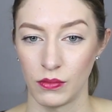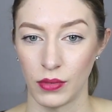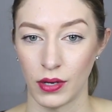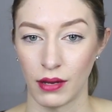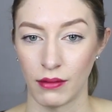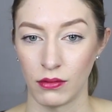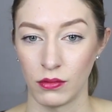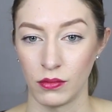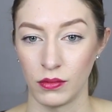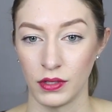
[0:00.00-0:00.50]

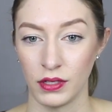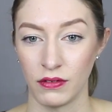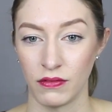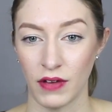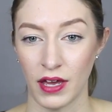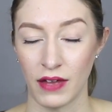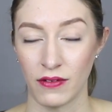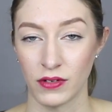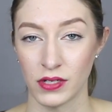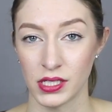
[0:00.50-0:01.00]
Probably
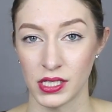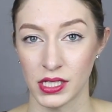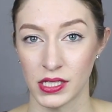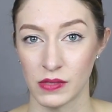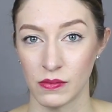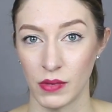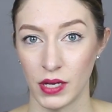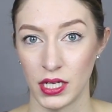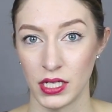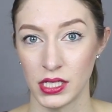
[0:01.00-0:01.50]
5 or
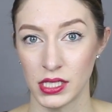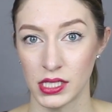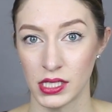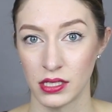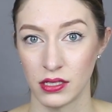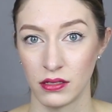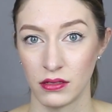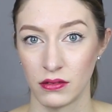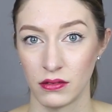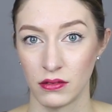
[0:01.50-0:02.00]
6 months.